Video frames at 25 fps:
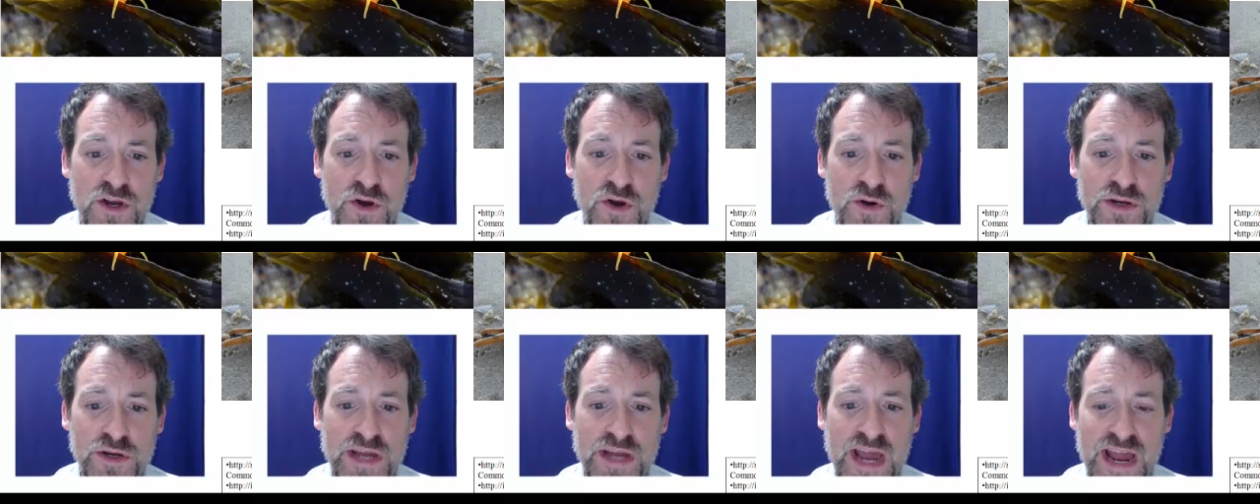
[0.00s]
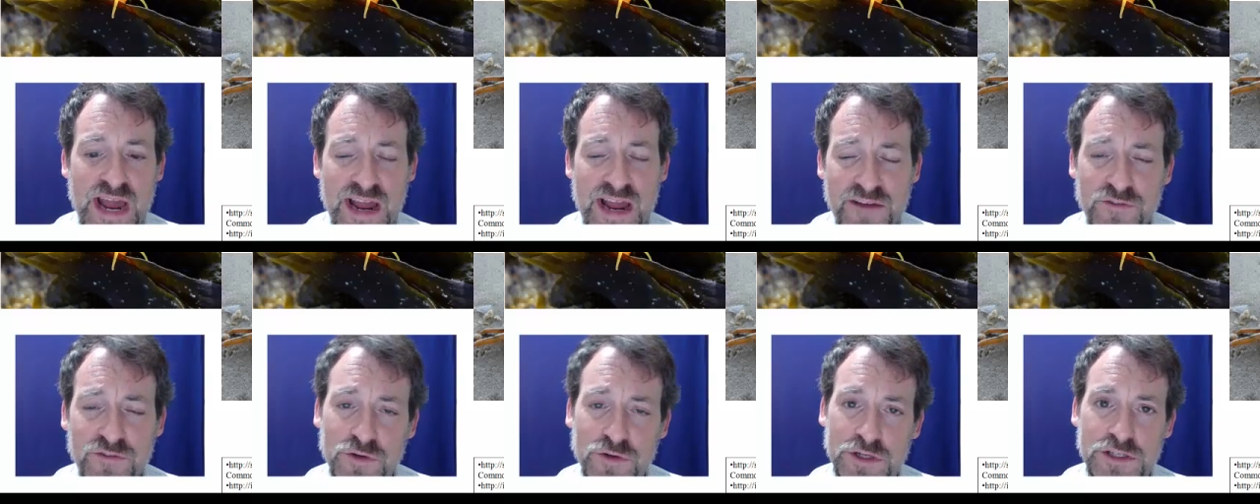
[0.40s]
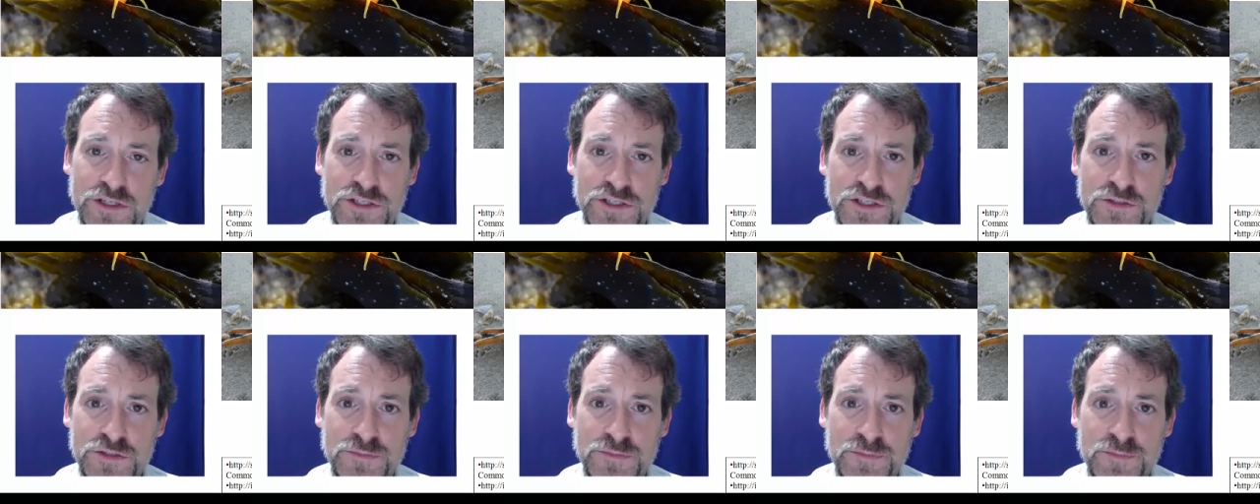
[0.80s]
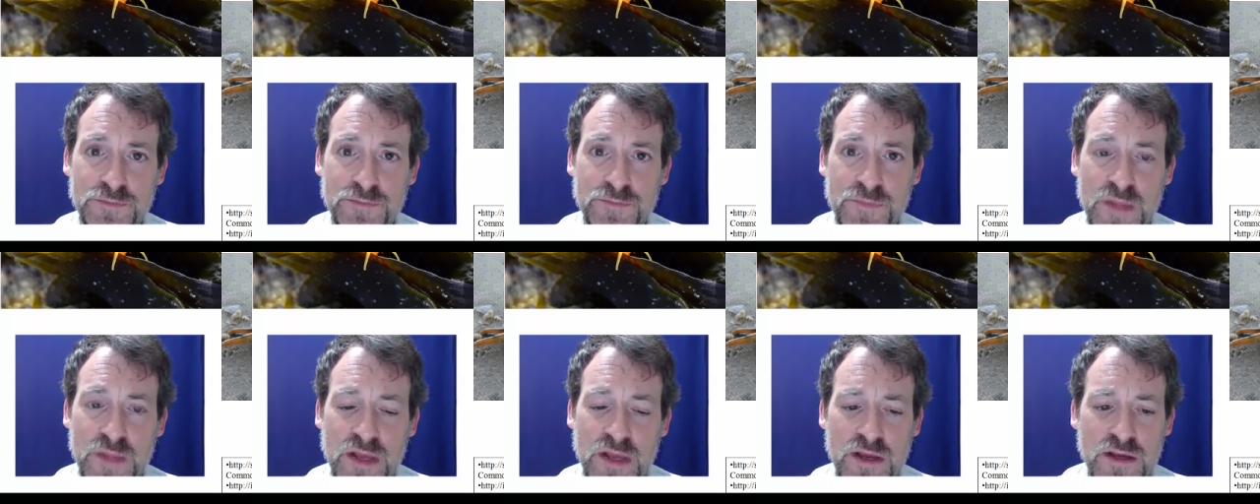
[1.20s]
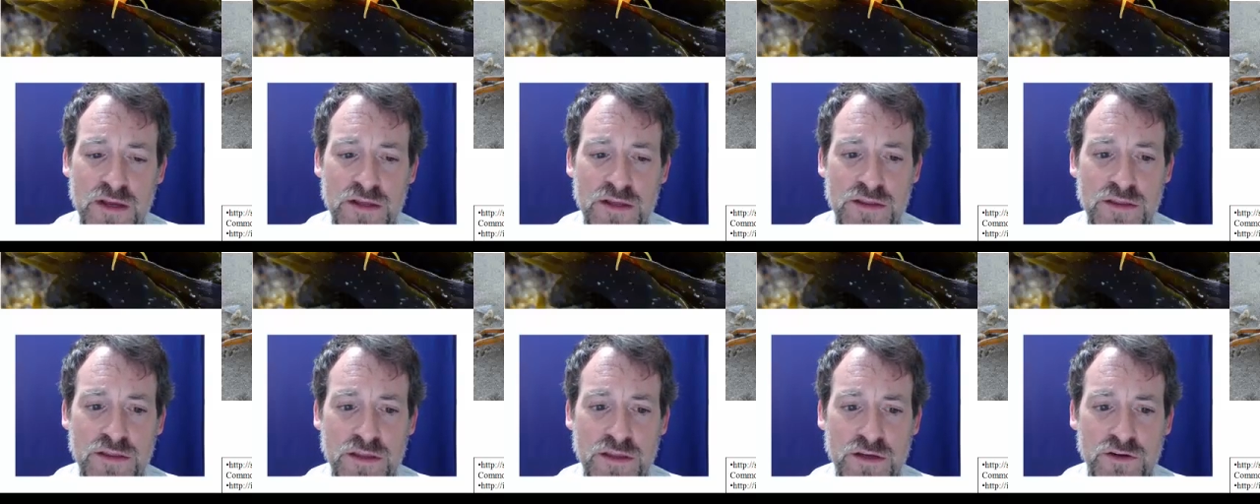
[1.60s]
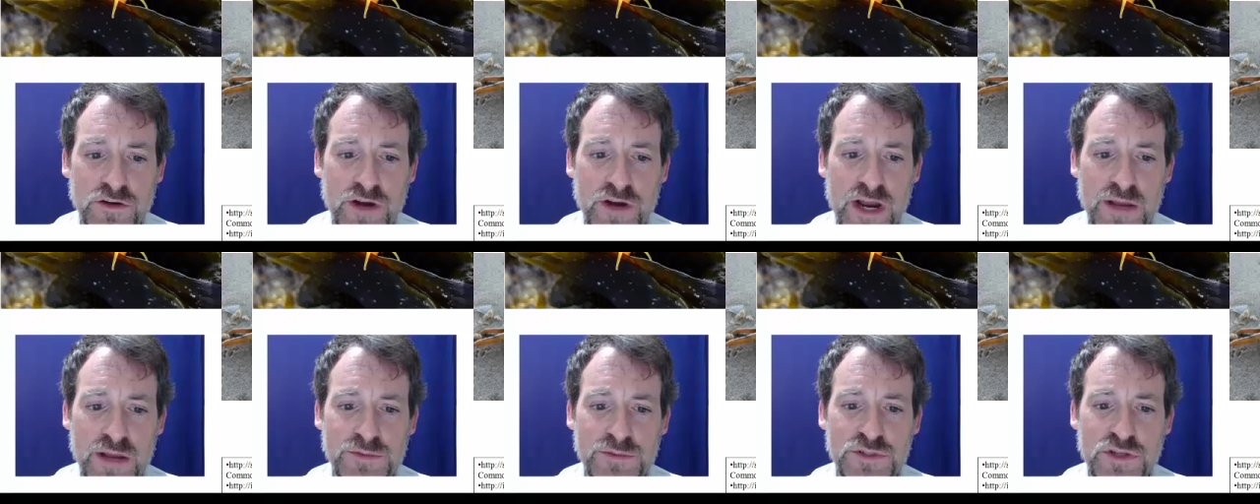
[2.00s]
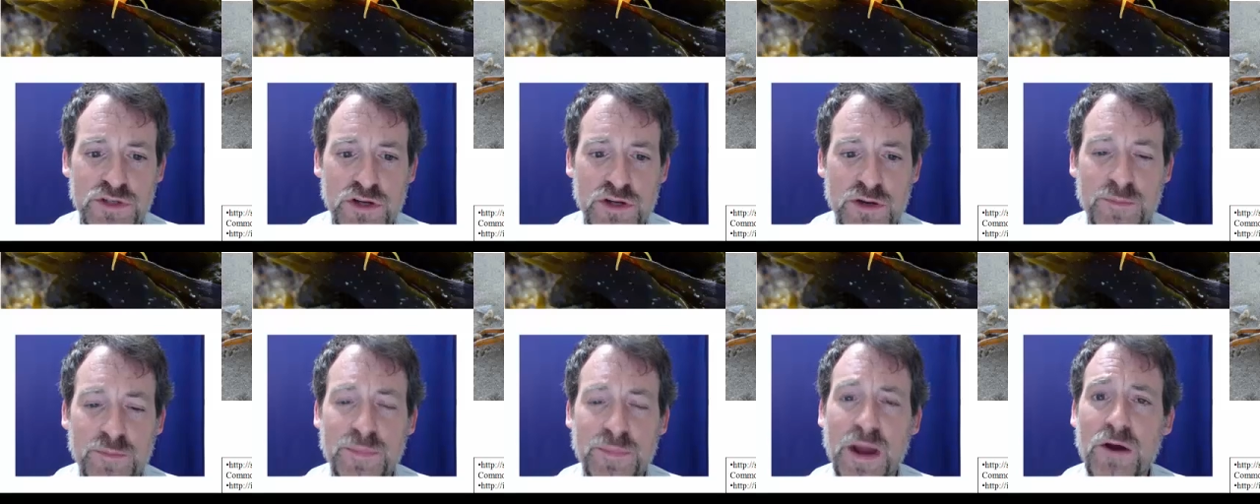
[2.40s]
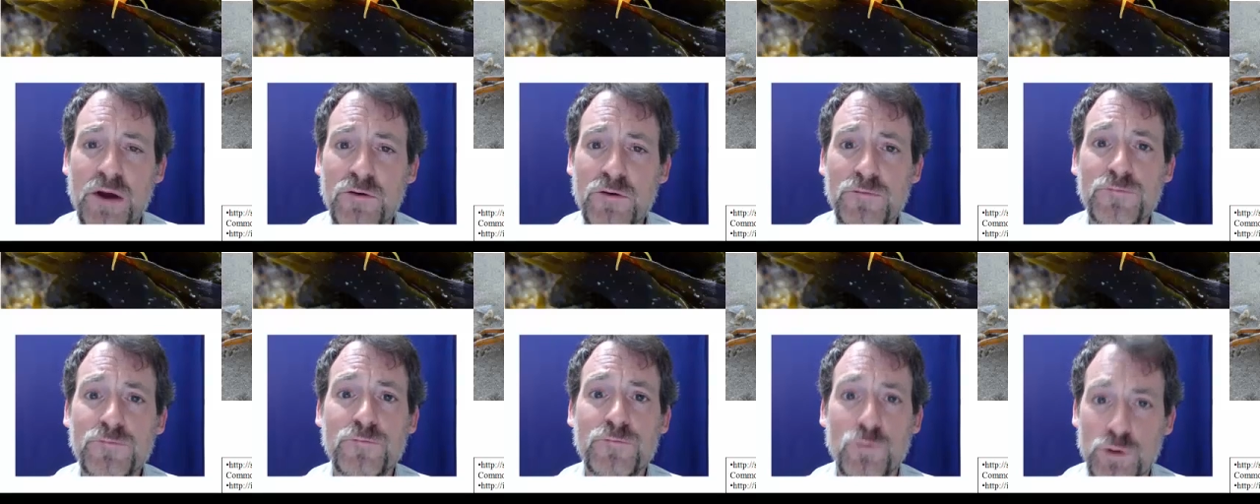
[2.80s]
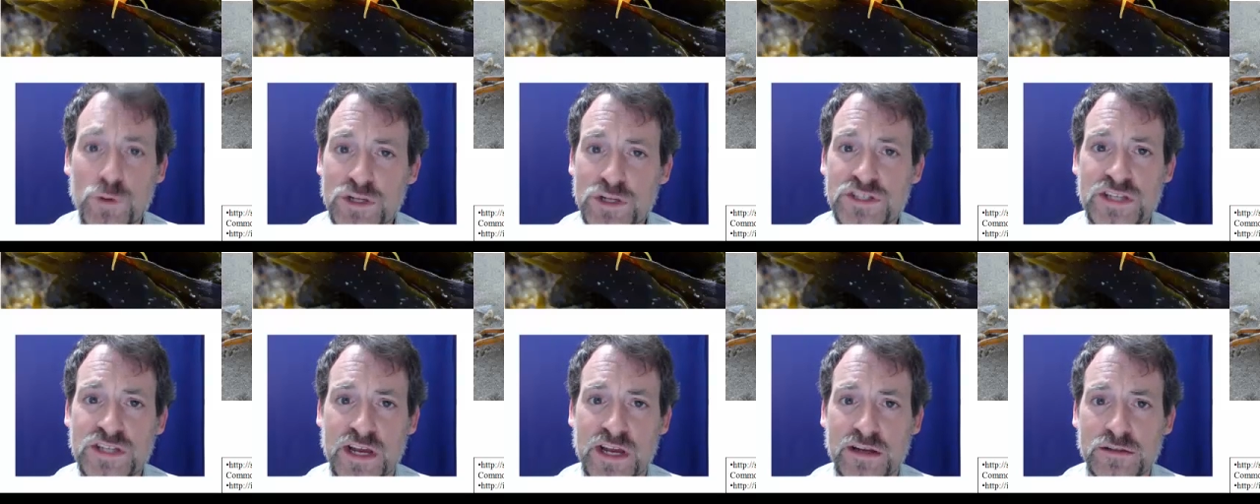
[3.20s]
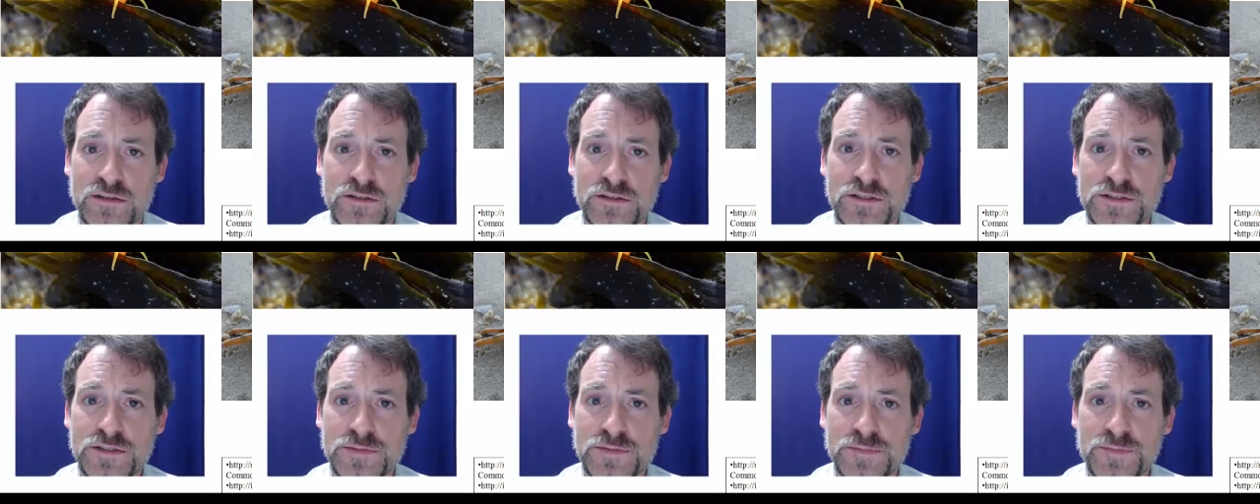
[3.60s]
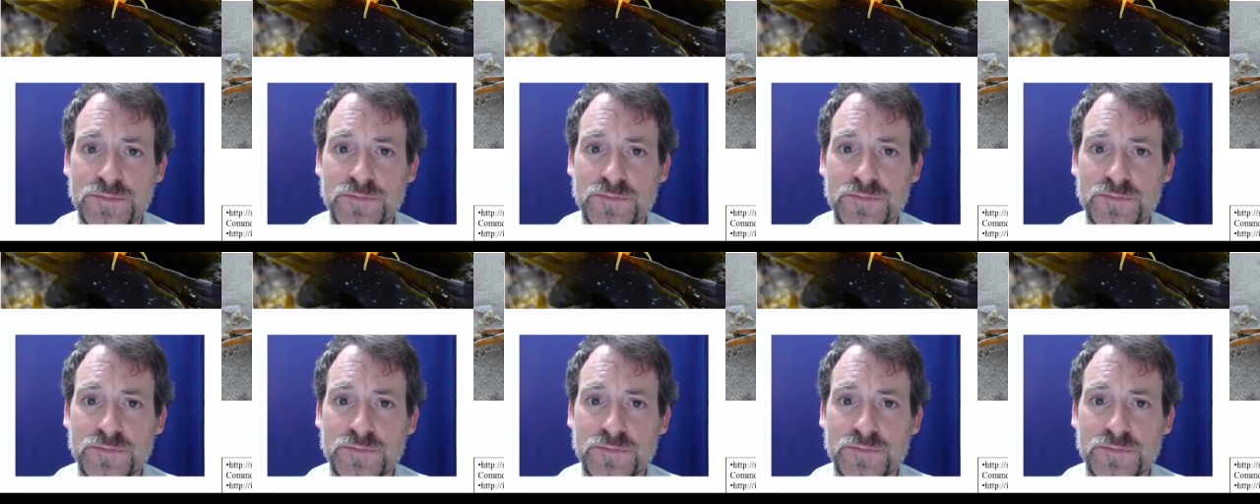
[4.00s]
On average, the crabs took about 40 seconds